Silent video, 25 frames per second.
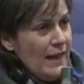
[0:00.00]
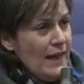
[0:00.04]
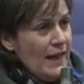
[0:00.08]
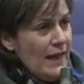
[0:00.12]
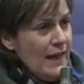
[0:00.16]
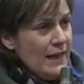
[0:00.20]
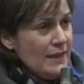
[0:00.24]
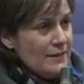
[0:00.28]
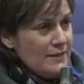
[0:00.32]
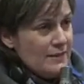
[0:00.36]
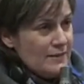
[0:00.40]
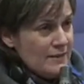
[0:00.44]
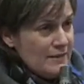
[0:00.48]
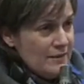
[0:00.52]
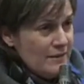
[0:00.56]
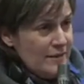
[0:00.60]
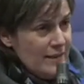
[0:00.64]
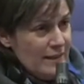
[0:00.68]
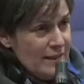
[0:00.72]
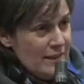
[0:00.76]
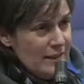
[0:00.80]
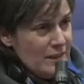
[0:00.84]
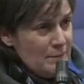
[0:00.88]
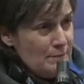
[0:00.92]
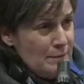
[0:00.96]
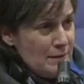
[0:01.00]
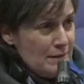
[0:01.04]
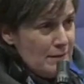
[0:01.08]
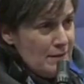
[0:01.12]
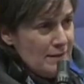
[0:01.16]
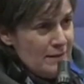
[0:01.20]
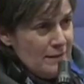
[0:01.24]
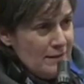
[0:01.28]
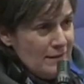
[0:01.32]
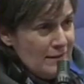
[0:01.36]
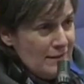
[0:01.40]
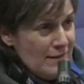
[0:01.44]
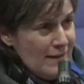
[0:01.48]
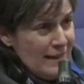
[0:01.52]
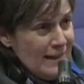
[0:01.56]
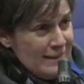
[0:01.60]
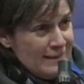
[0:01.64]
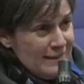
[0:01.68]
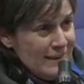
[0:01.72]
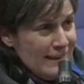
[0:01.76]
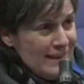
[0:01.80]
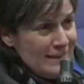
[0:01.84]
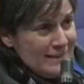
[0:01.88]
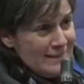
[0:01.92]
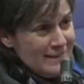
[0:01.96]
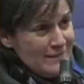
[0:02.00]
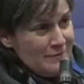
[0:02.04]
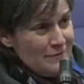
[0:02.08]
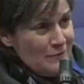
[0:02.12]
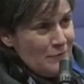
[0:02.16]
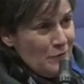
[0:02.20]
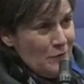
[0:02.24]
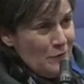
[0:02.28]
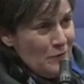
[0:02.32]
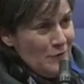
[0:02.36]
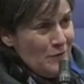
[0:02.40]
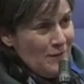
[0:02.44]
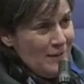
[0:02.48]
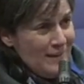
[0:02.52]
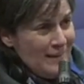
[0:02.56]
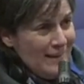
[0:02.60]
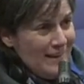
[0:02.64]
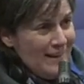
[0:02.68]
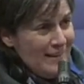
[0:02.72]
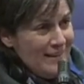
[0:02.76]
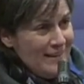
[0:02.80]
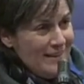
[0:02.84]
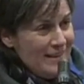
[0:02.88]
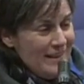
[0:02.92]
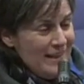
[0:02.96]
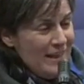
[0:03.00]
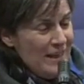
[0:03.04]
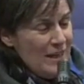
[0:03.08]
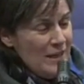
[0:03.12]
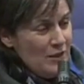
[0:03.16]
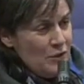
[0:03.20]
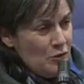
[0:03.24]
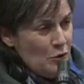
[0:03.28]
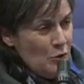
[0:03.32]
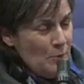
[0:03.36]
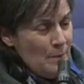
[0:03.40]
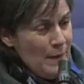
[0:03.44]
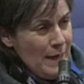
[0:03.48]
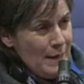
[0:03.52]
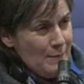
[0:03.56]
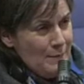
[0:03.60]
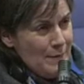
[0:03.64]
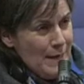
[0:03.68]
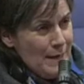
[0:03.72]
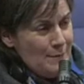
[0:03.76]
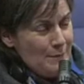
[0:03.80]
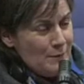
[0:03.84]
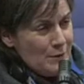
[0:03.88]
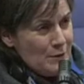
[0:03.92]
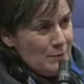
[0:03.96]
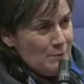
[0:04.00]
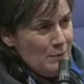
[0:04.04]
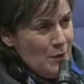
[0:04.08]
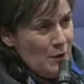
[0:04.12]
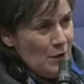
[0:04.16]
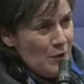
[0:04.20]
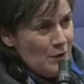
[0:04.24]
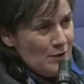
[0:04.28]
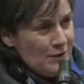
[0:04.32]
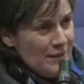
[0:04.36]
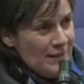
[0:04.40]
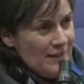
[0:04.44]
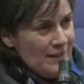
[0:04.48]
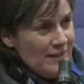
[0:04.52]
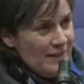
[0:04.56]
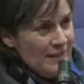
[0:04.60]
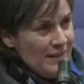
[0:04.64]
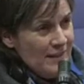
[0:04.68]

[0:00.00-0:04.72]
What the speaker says: as the Spitzenkandidat for the European People's Party,